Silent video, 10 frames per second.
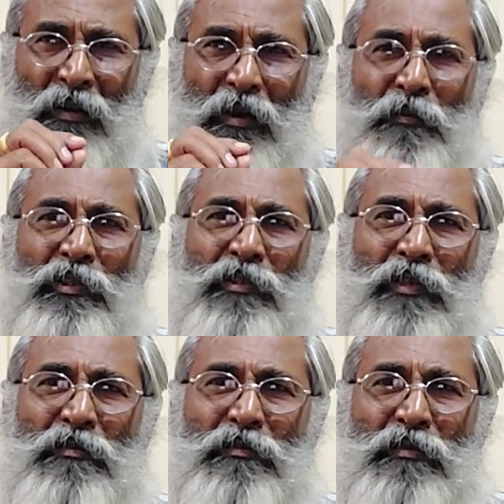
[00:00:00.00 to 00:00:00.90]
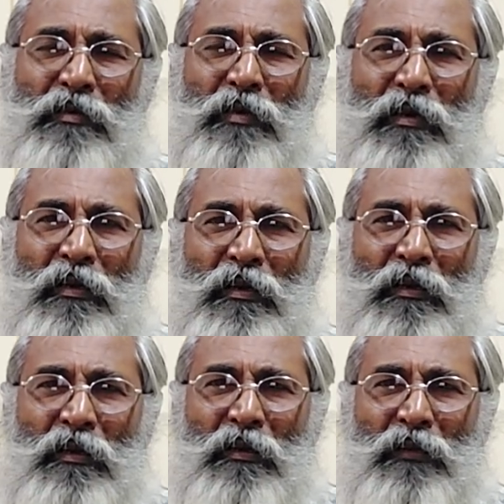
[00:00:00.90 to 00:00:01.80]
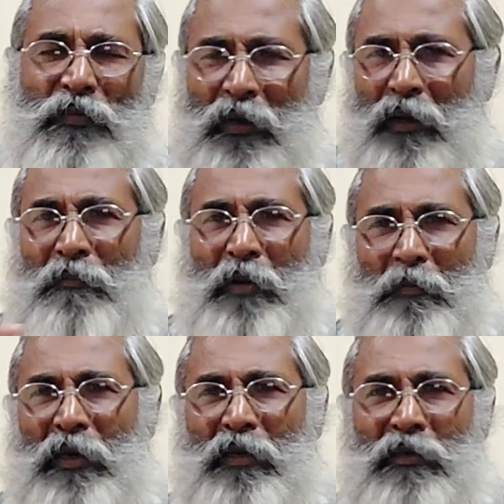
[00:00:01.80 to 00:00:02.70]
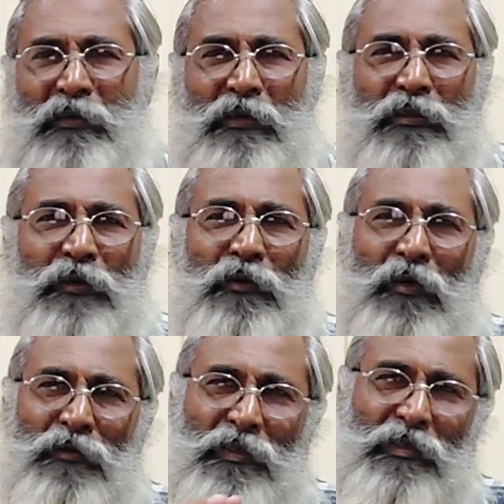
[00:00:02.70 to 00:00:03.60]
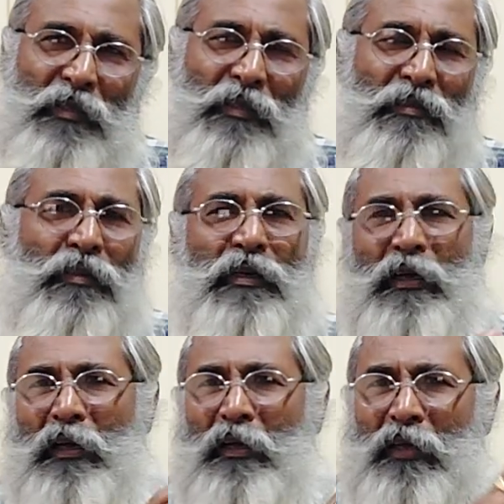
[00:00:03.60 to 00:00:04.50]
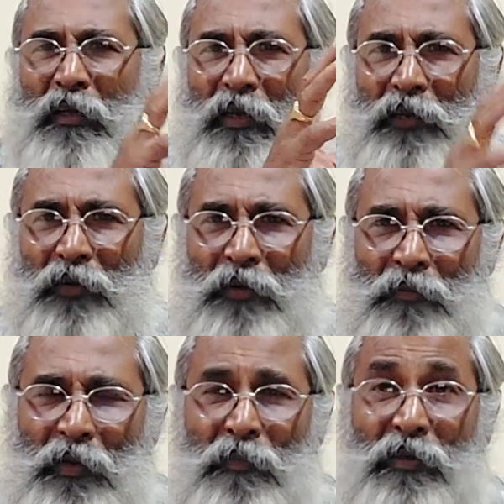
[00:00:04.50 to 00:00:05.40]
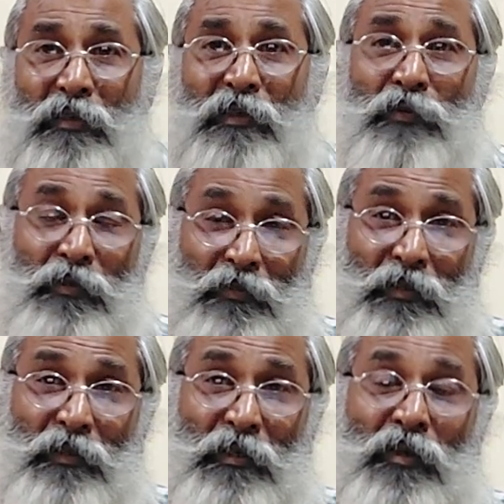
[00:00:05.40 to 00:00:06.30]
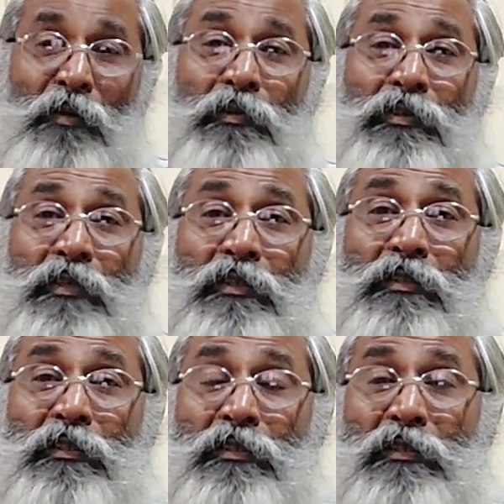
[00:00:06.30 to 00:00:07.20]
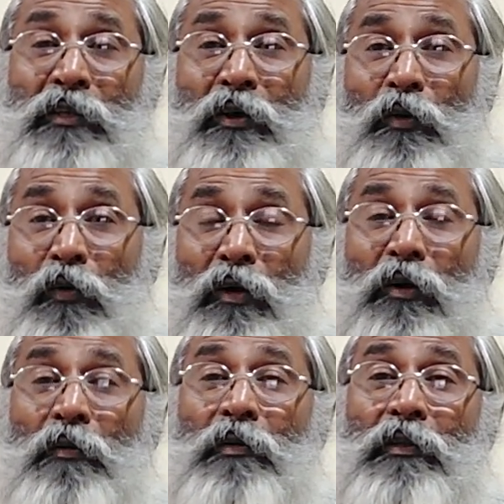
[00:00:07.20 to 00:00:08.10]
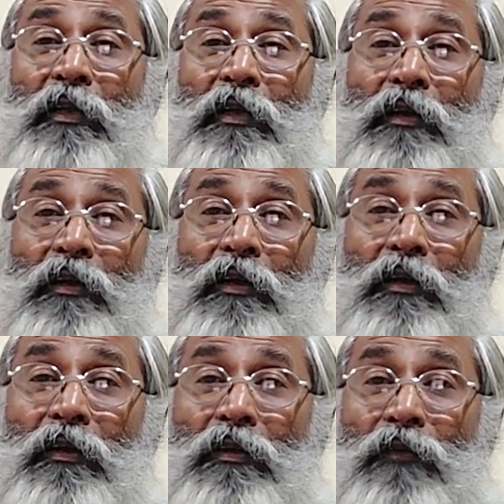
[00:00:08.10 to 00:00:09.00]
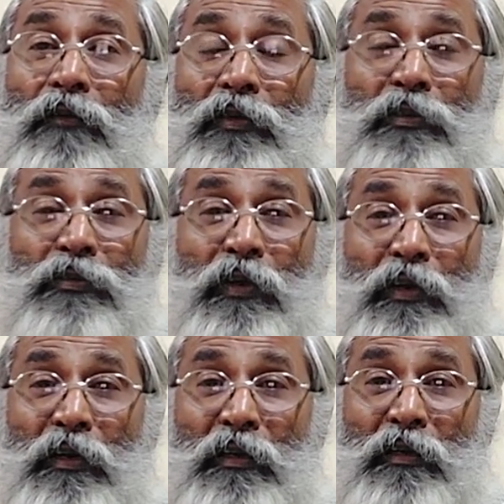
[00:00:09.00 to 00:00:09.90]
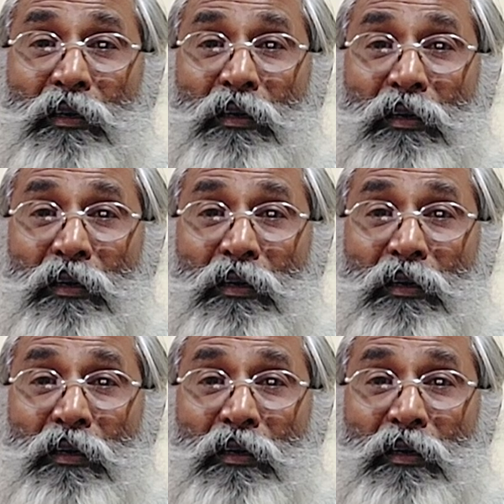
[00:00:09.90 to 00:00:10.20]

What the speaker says: common sense. Yeah, my teacher would always tell this, and anyway, in many places it was written that common sense is one common thing which is very,